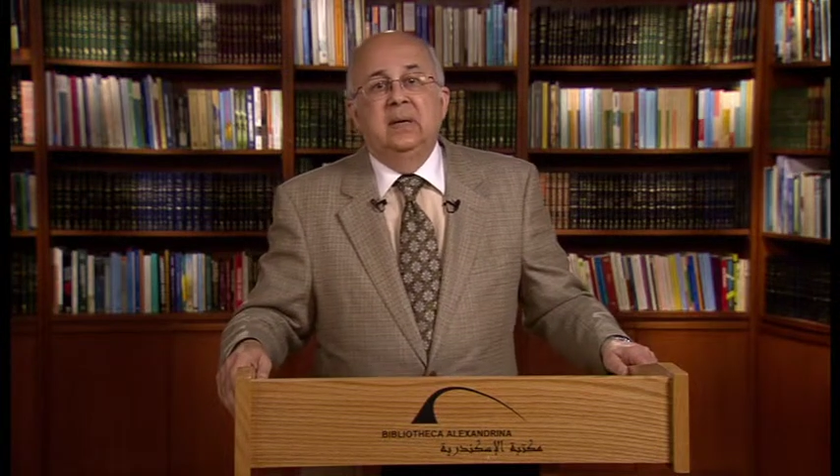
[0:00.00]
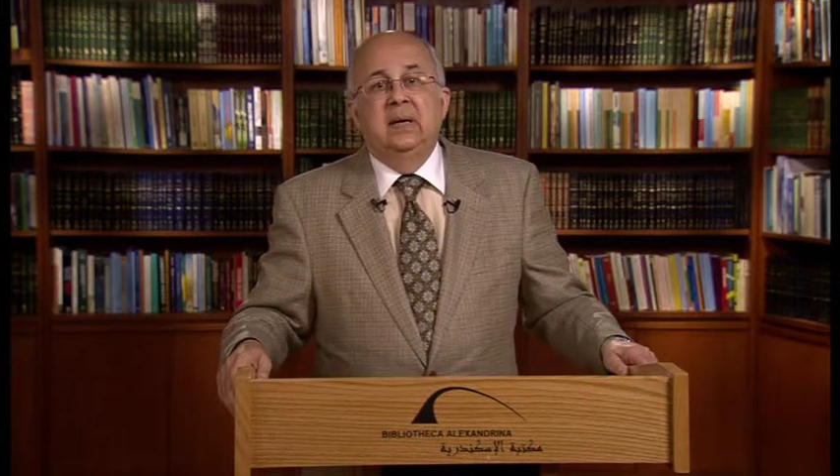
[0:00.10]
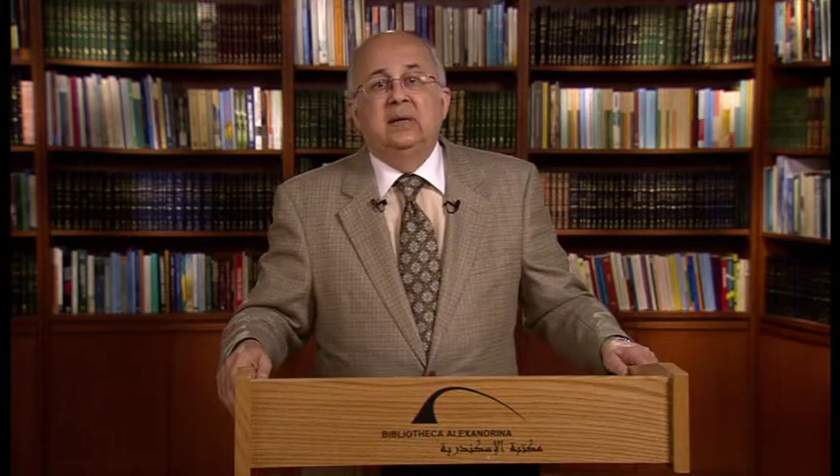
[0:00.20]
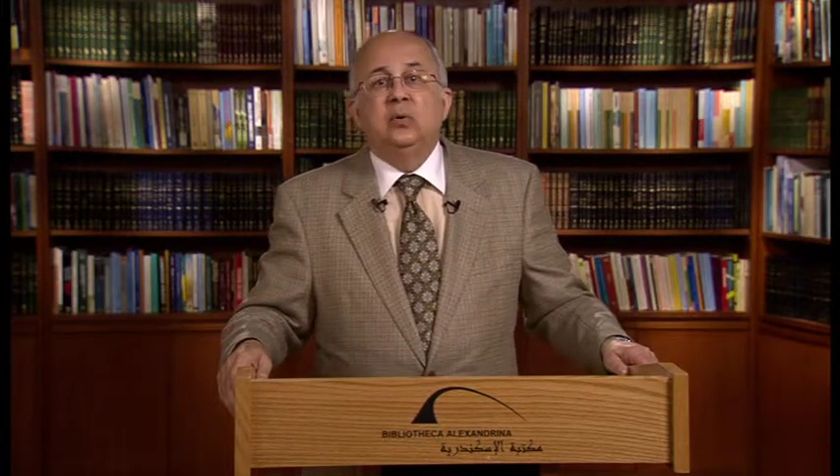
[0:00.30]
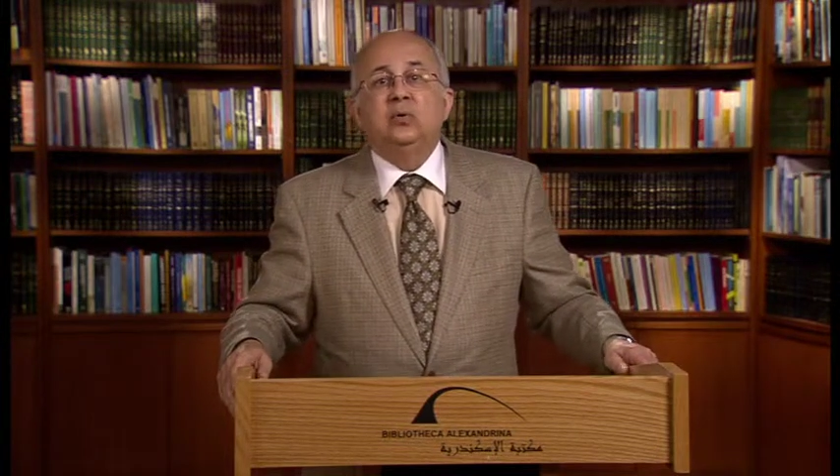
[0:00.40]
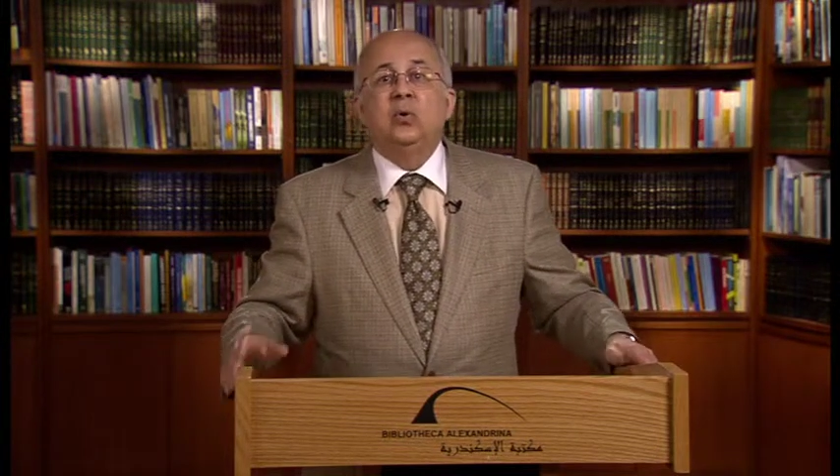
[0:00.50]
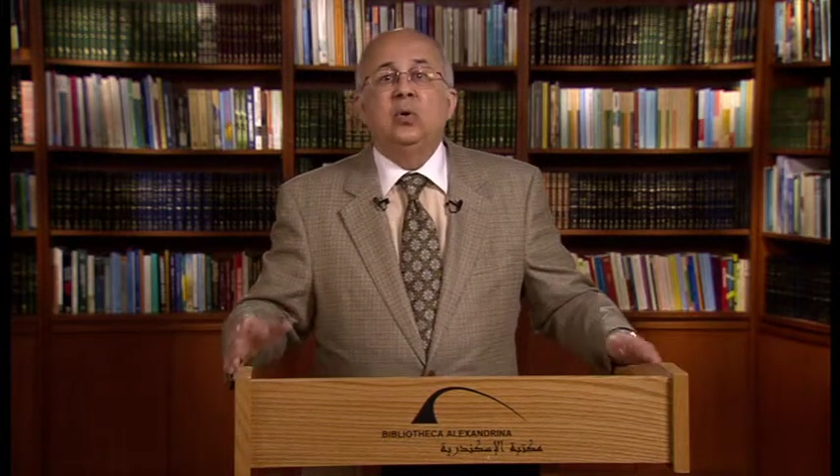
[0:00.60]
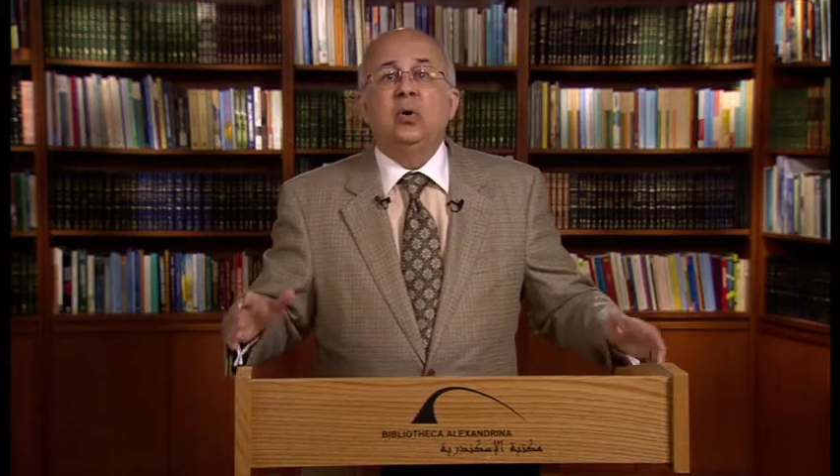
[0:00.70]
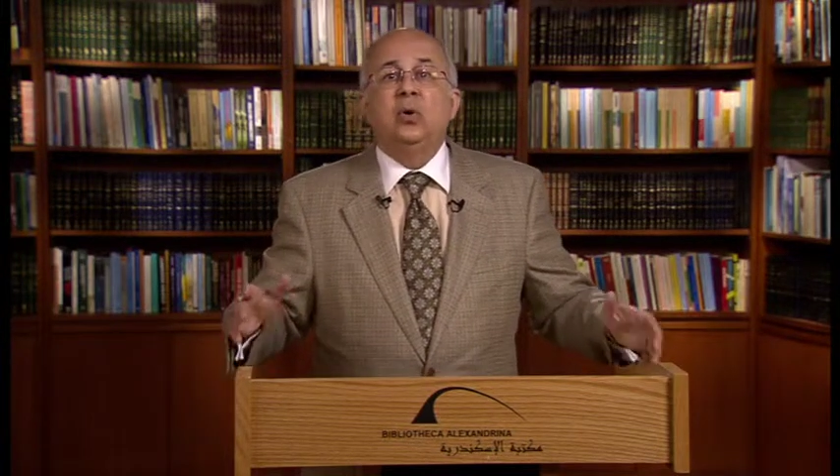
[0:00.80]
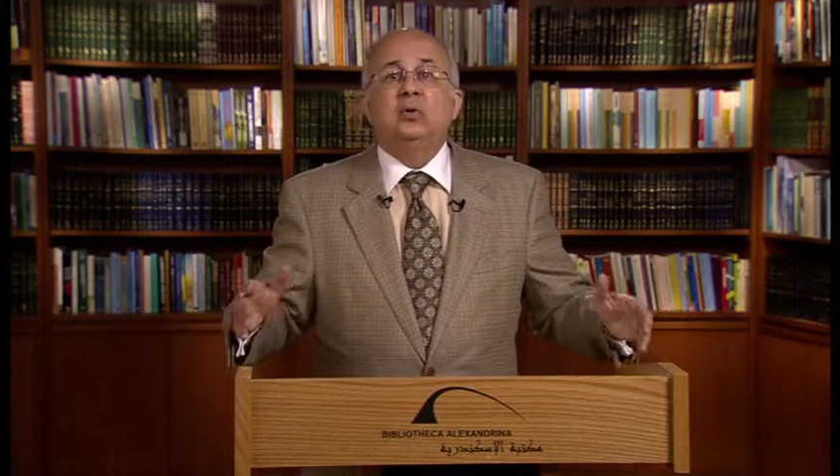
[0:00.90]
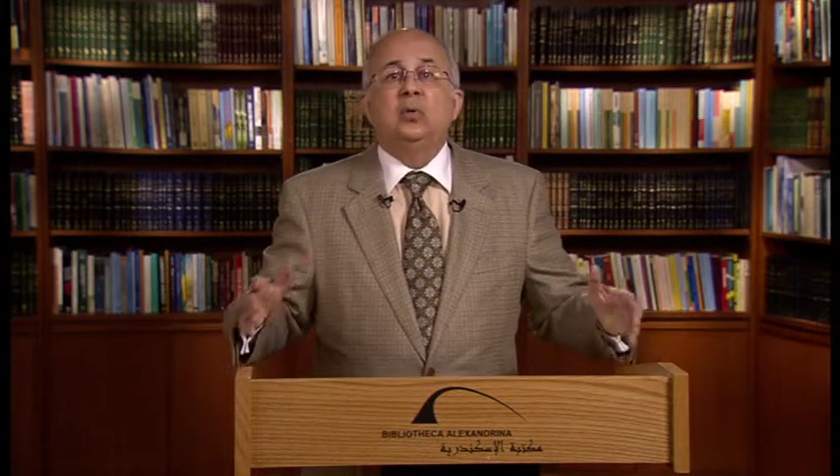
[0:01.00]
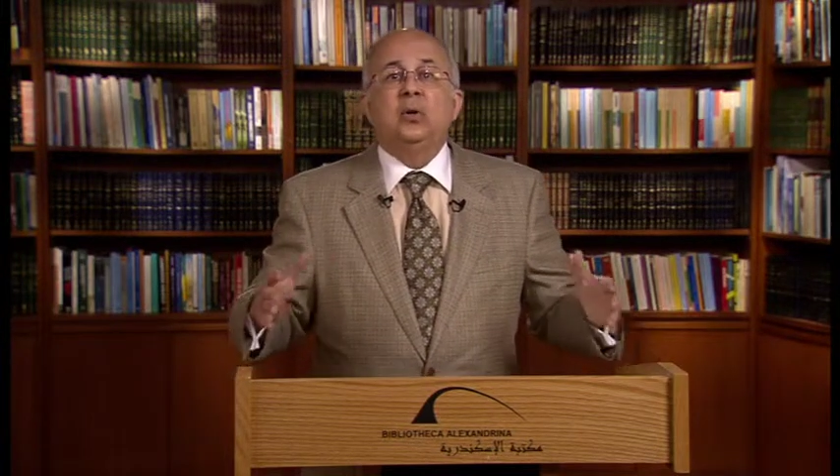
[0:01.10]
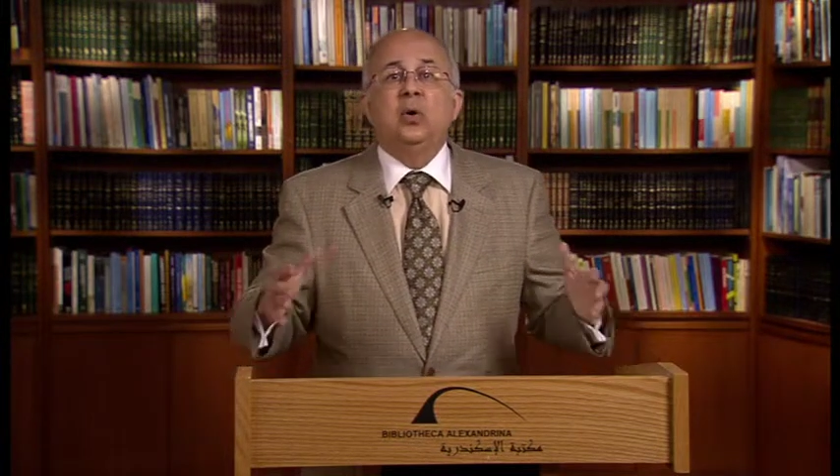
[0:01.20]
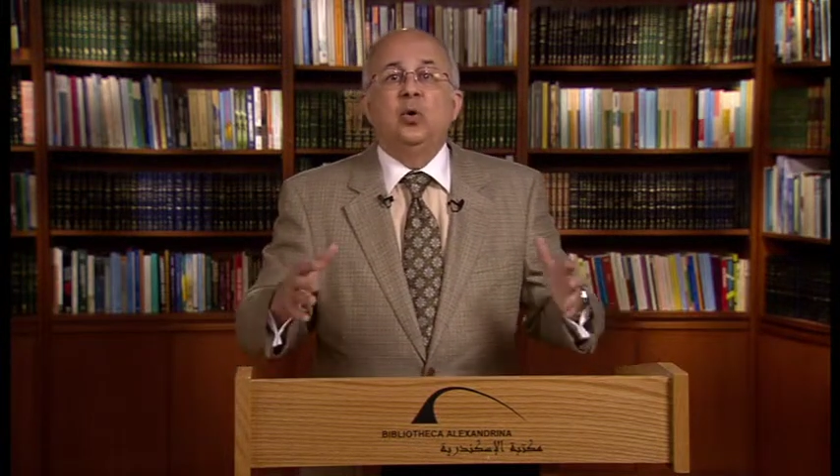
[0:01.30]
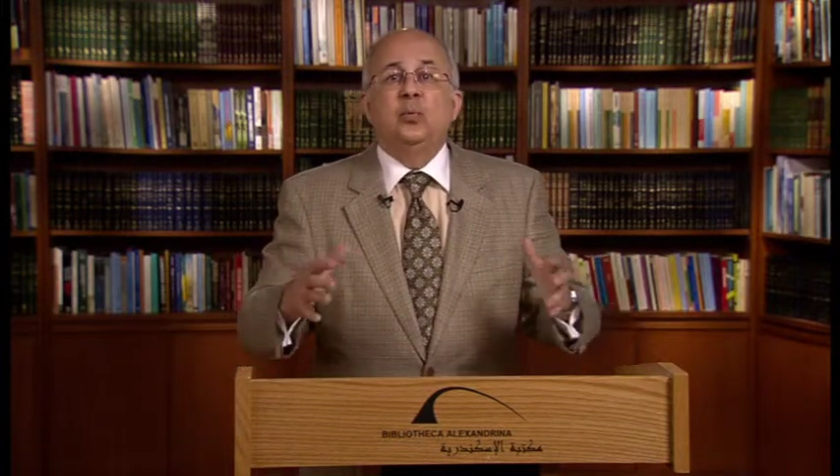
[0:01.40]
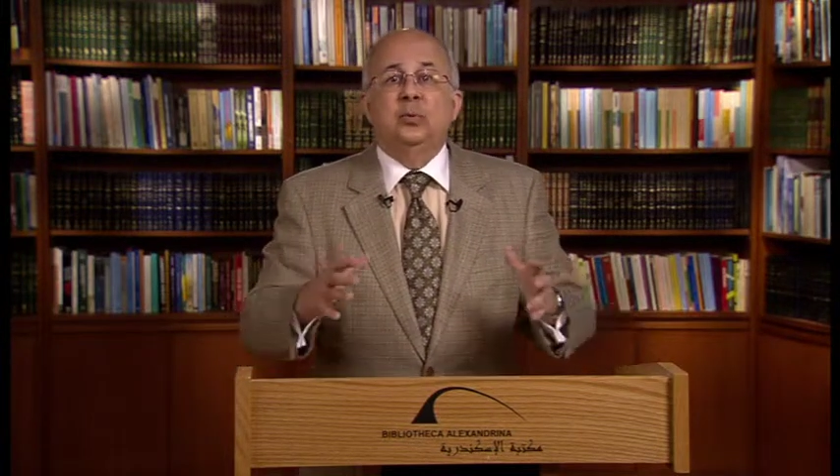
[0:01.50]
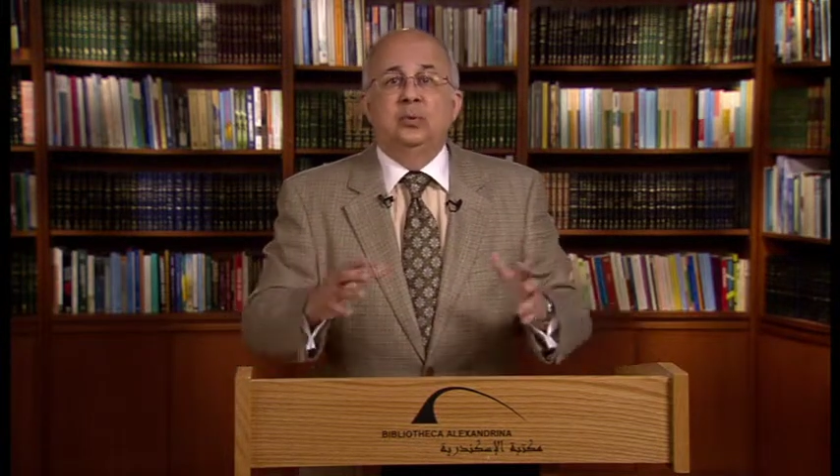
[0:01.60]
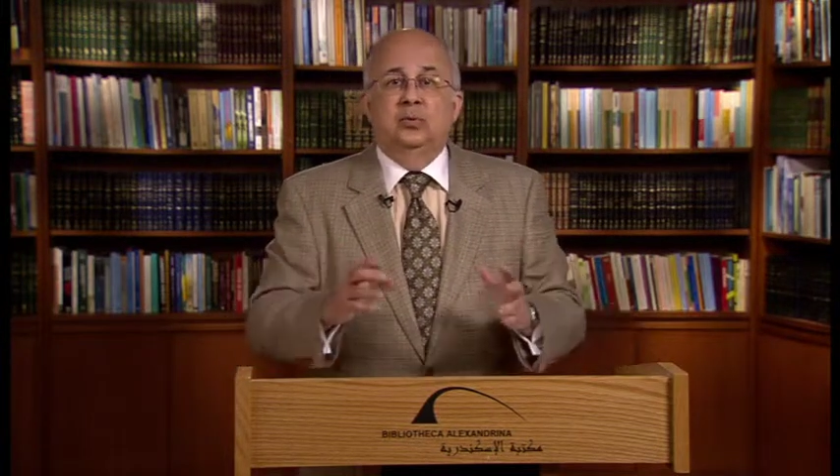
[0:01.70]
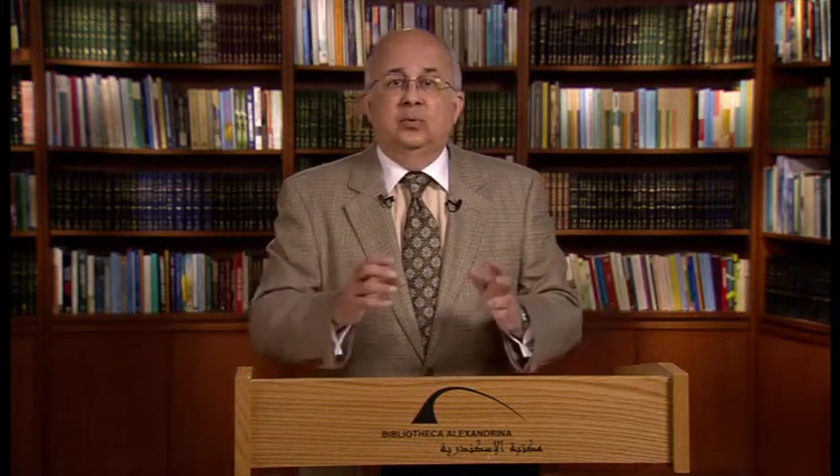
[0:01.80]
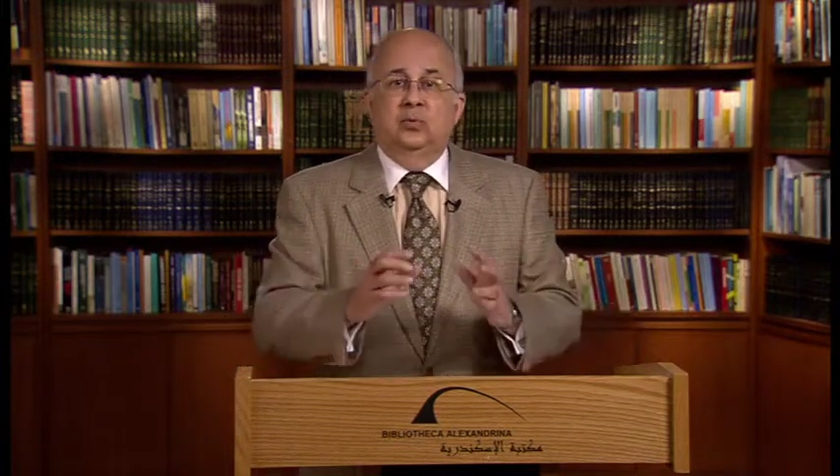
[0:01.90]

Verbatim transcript: He told all to be open